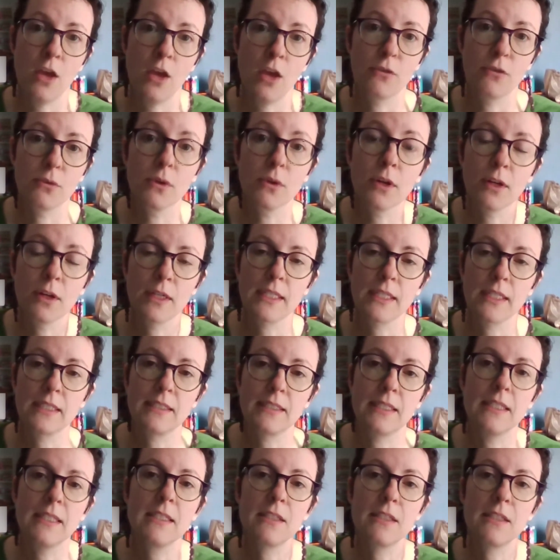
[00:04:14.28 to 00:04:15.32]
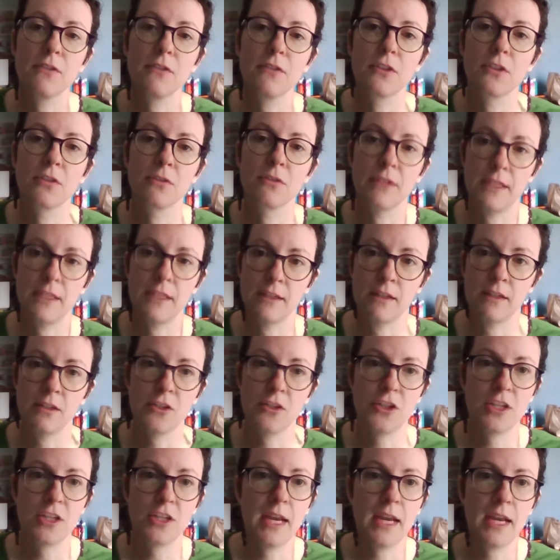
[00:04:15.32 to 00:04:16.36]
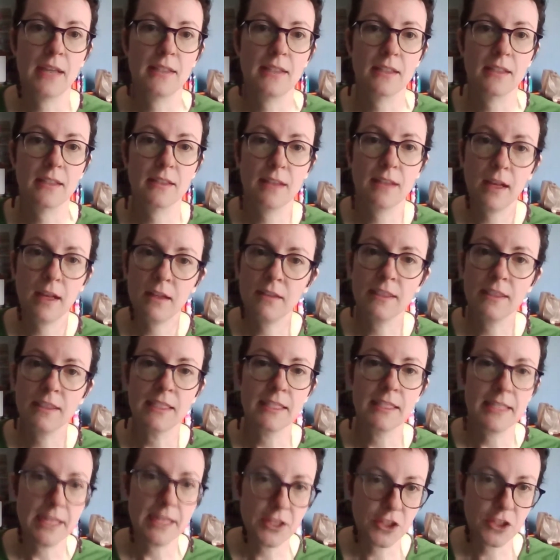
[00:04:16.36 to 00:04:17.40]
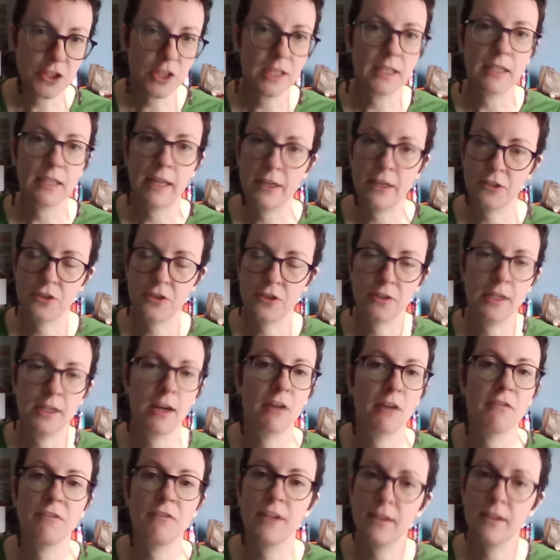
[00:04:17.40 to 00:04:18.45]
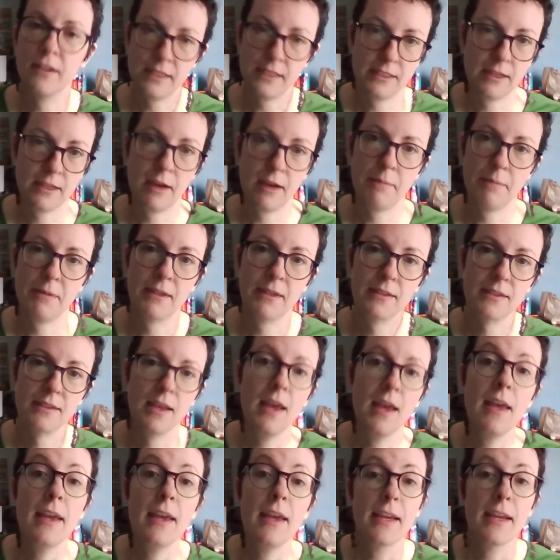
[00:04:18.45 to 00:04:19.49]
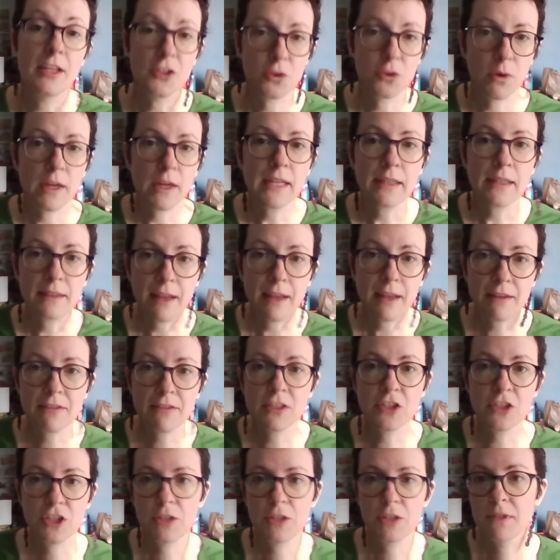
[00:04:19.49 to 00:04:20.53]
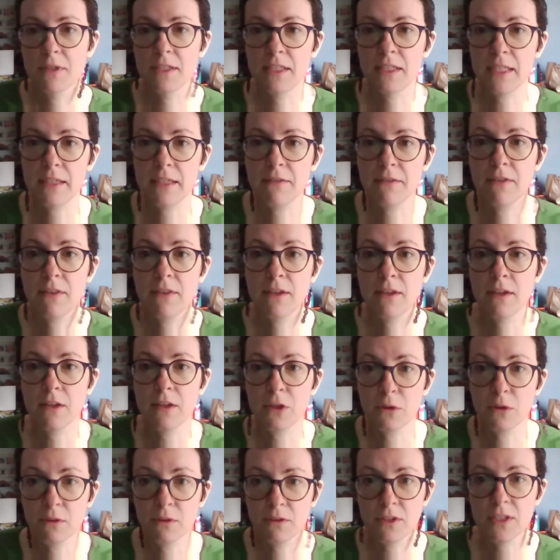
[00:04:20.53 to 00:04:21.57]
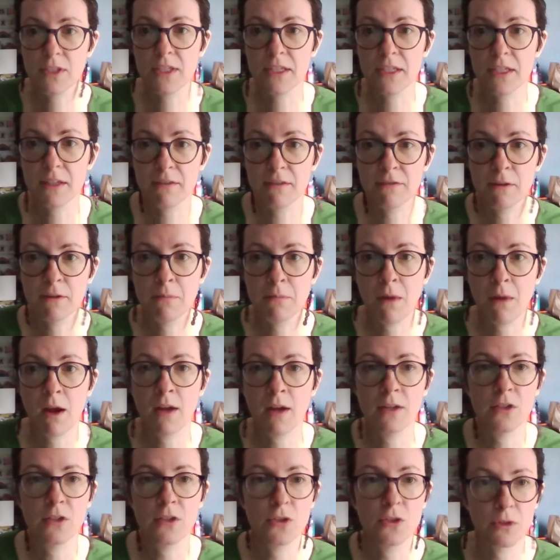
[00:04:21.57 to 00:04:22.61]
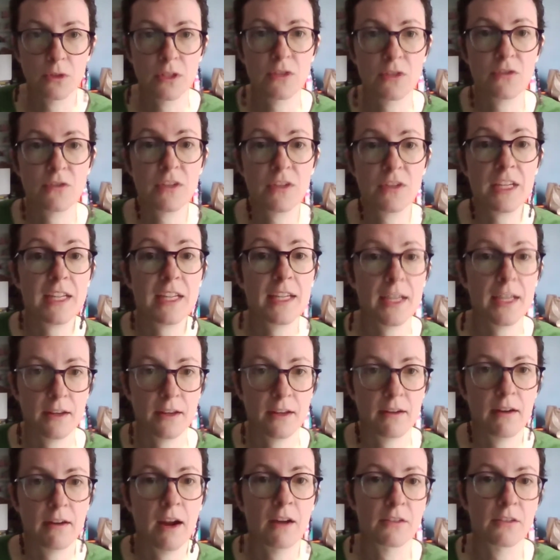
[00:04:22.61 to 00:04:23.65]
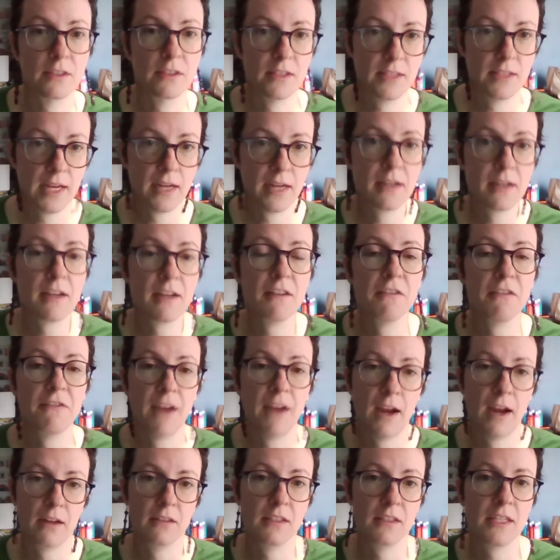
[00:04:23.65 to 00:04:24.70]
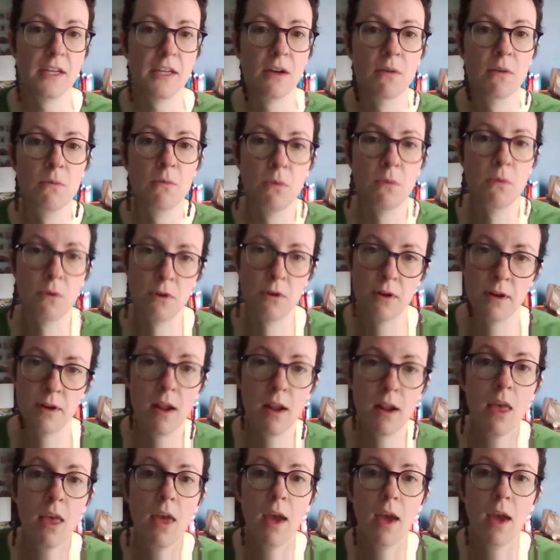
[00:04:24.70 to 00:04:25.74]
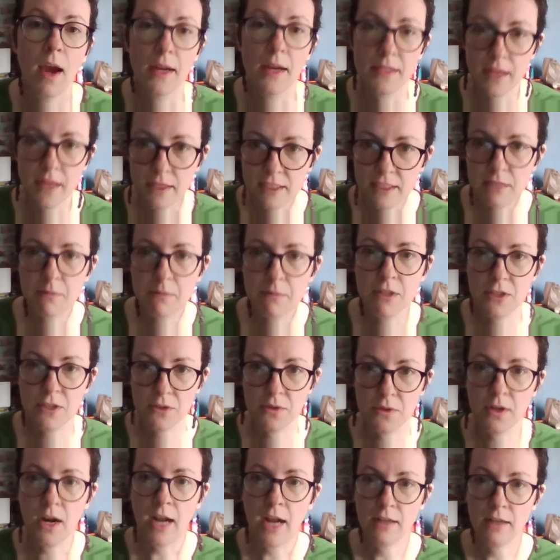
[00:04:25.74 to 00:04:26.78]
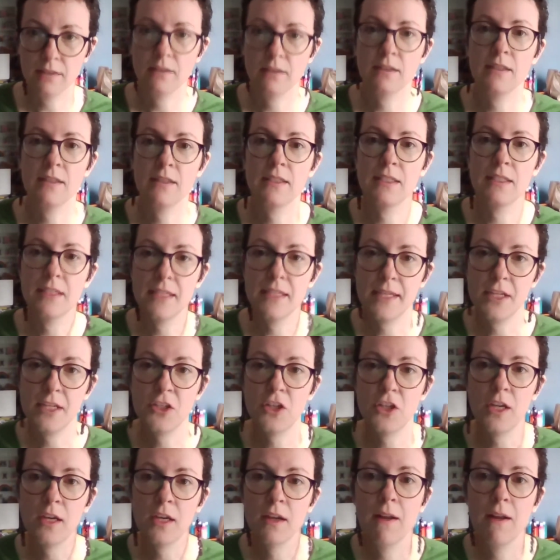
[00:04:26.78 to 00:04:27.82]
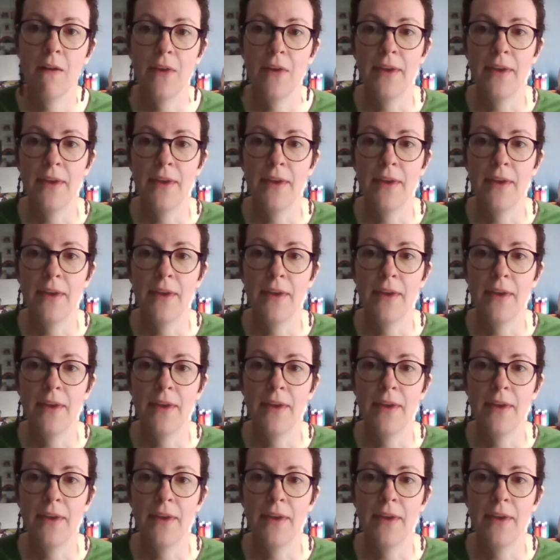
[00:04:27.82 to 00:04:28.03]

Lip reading: Through her extensive career, she has excelled in teaching and lecturing on various topics. In 2011, she received the University of Vermont George V. Kidder Outstanding Faculty Award, a testament to her excellence in teaching.